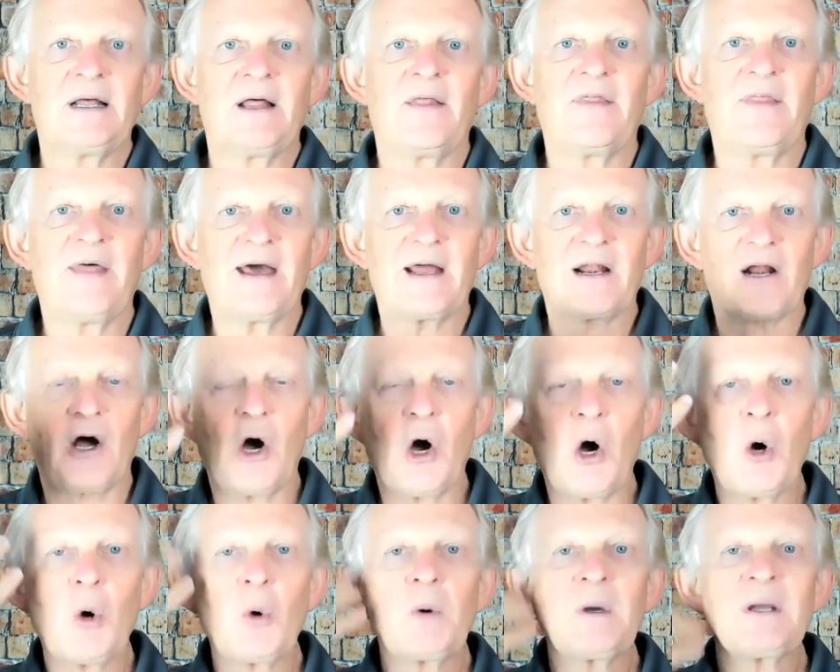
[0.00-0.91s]
that
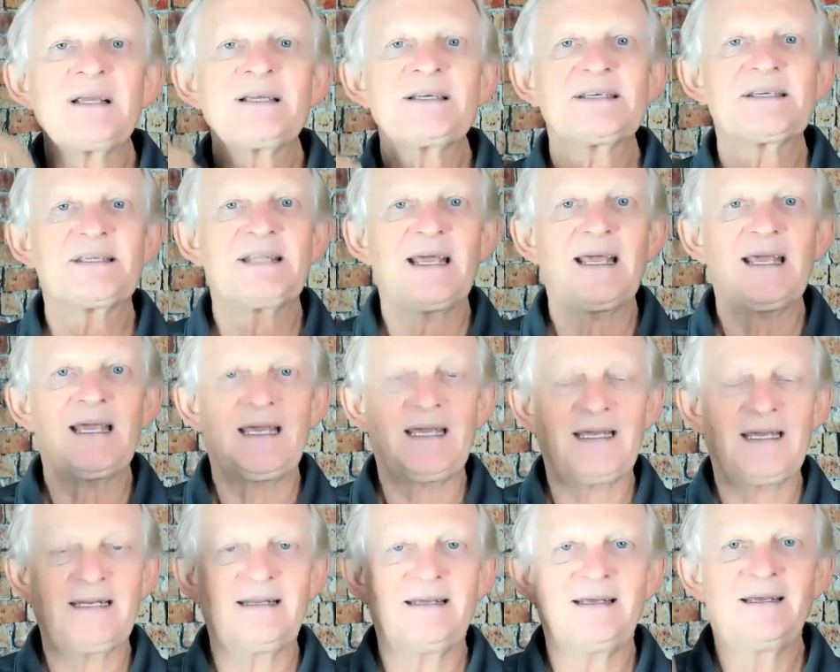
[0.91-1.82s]
always
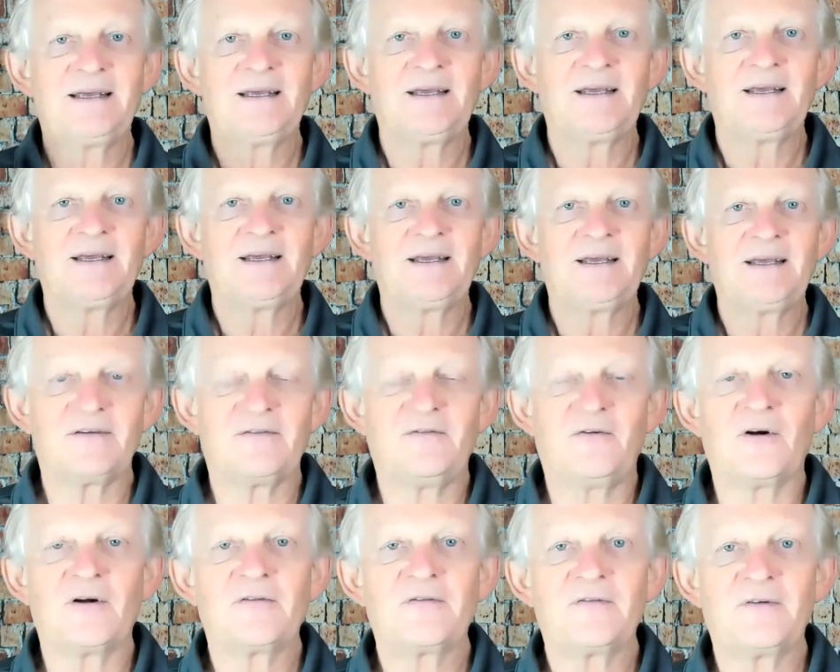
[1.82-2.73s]
stayed in the
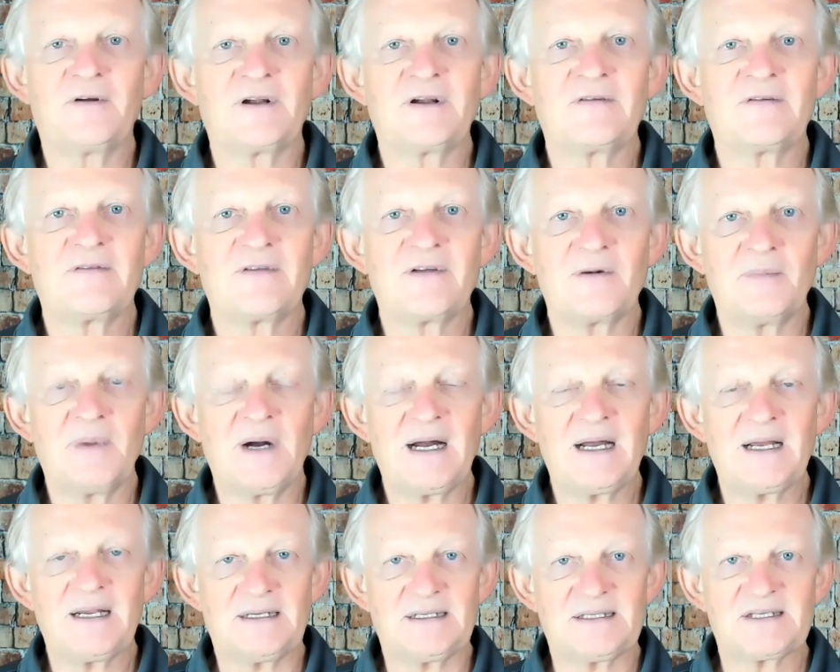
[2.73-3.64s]
forefront of their
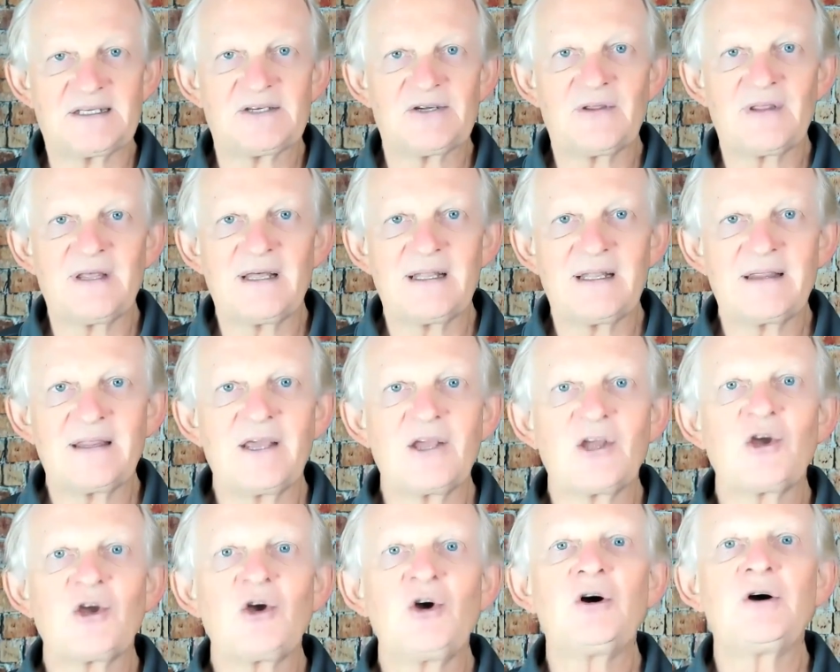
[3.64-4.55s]
minds, so that they
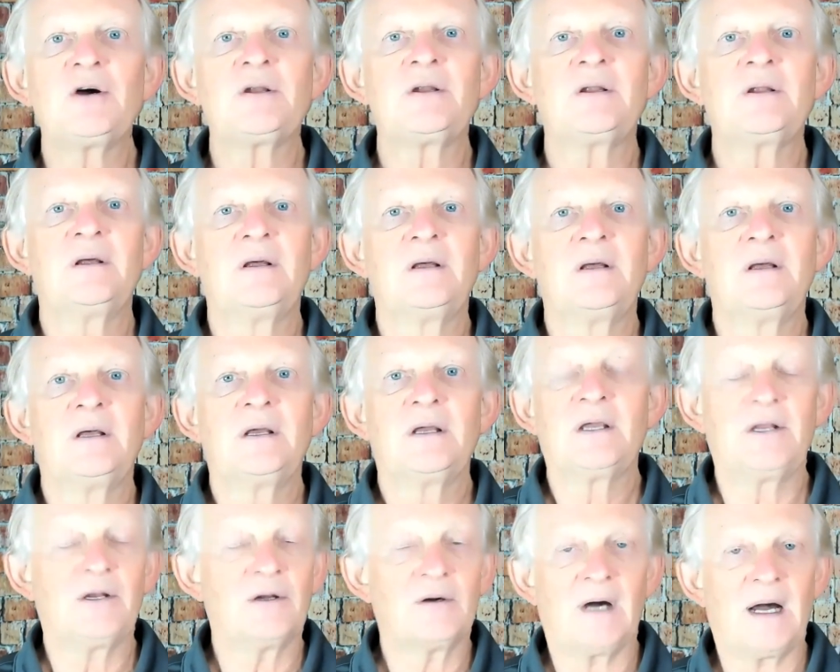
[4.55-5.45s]
could,
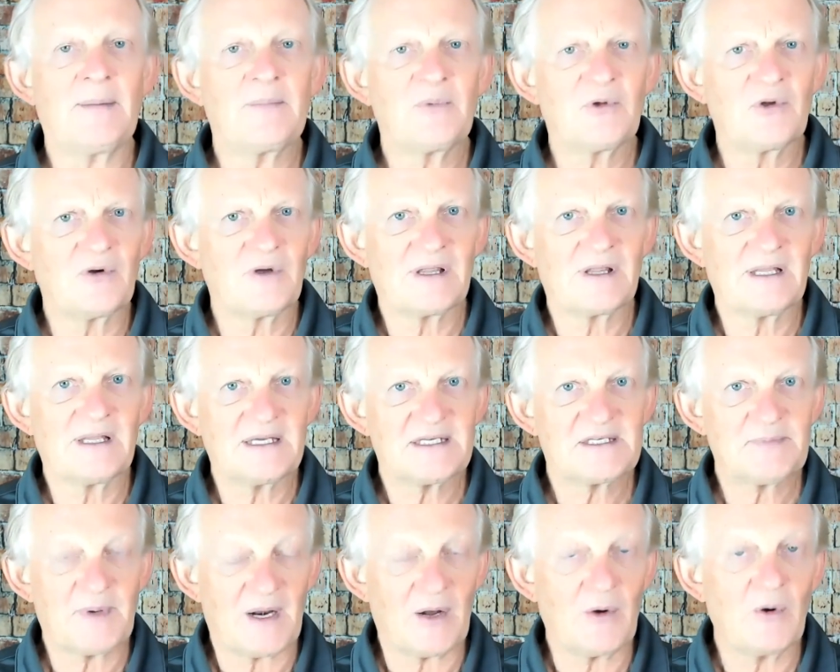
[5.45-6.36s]
I'm doing this,
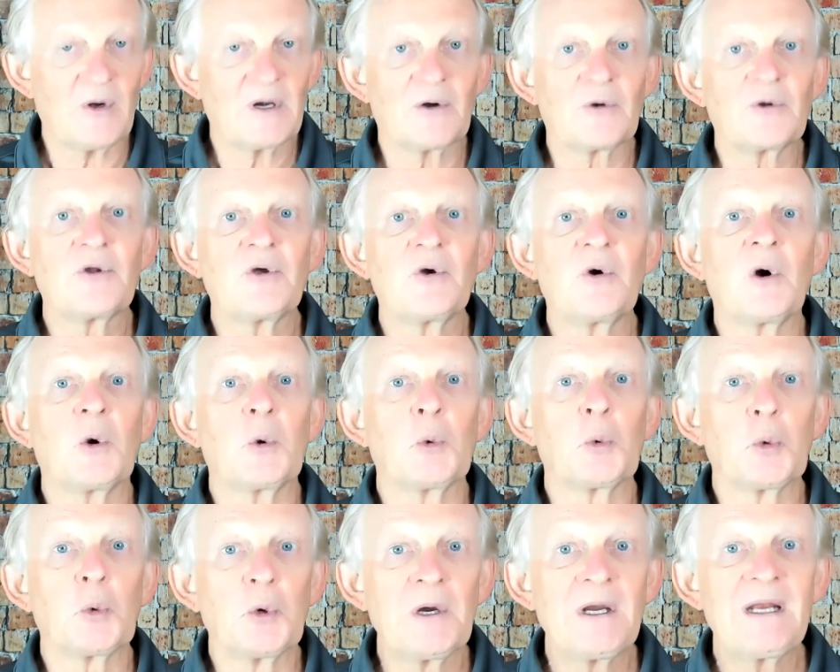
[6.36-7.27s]
but I want to do a
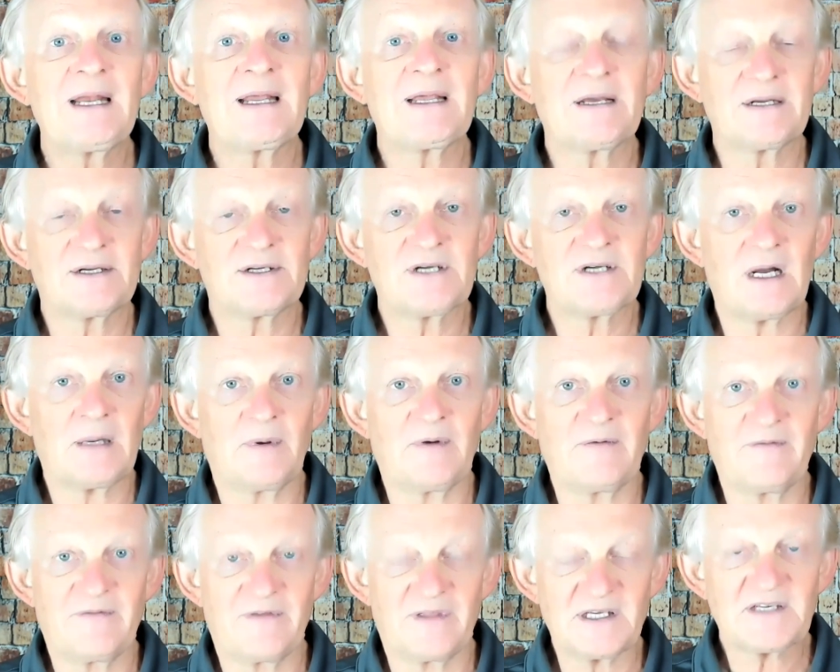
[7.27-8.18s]
really good job
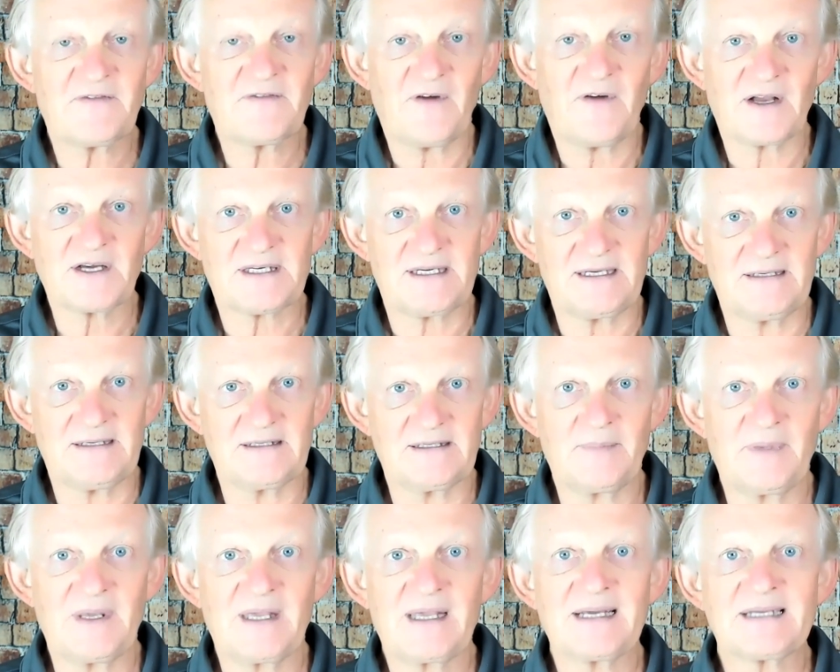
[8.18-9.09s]
of this functionality
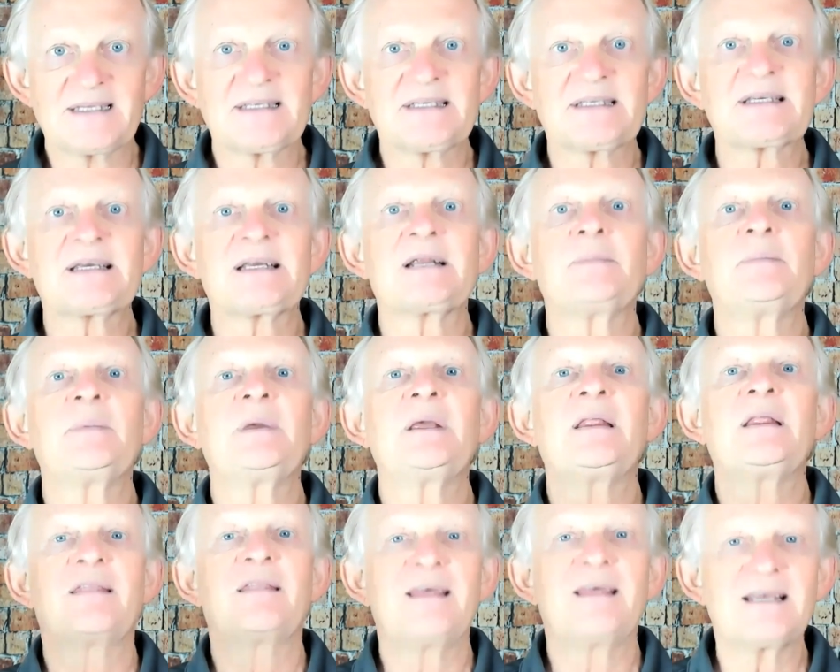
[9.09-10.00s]
because it's going to
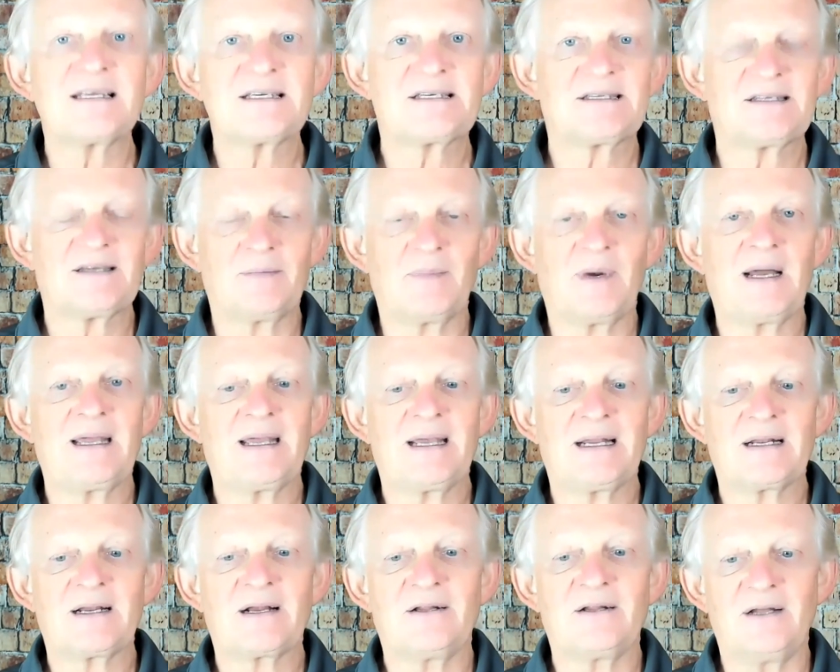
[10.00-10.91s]
mean this to my
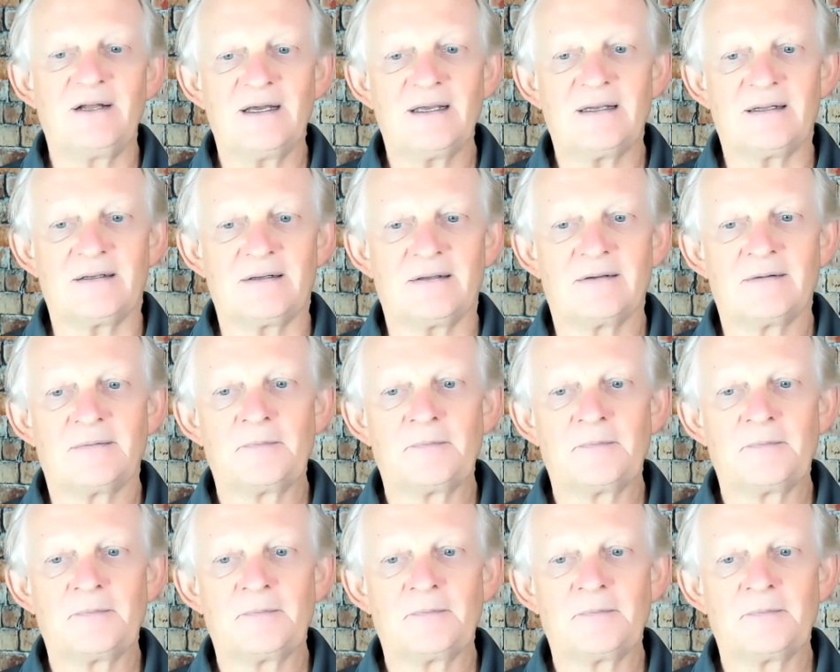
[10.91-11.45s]
end client.